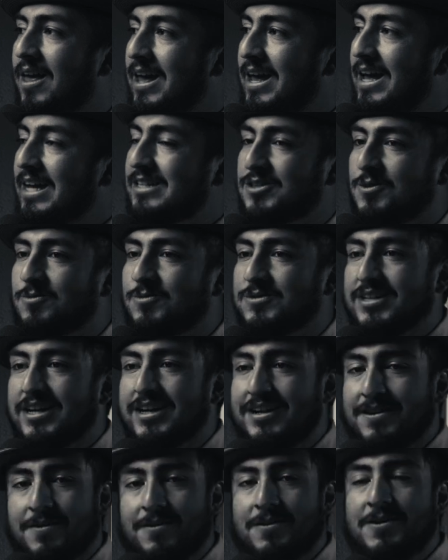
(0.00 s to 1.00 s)
It's almost
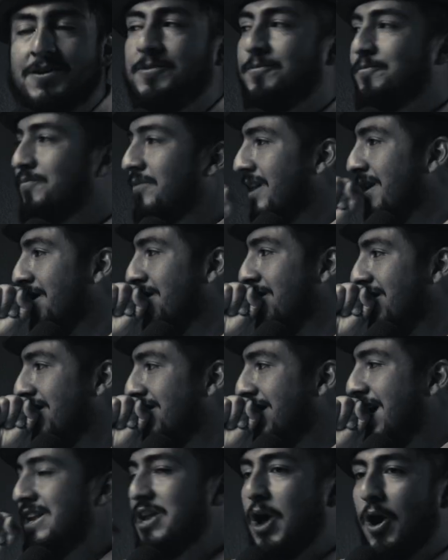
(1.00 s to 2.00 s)
like
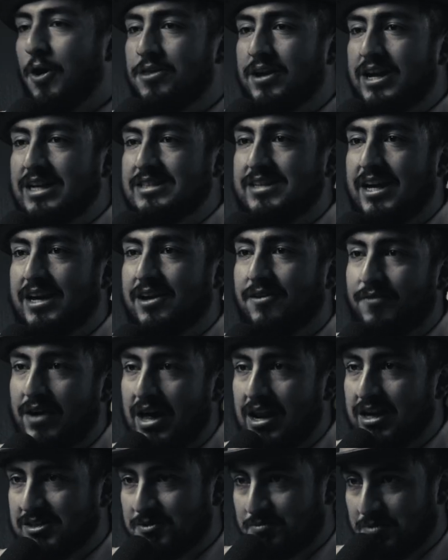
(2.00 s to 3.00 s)
they know they can take
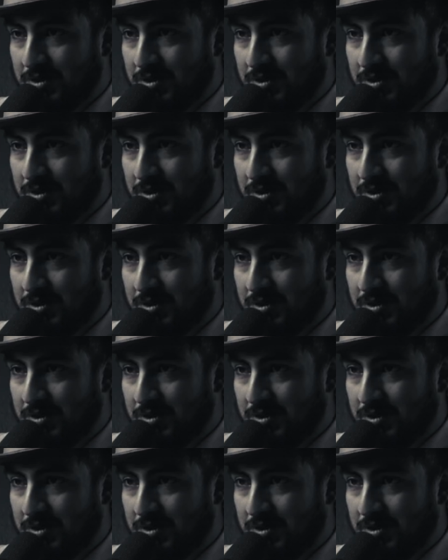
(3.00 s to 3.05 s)
advantage of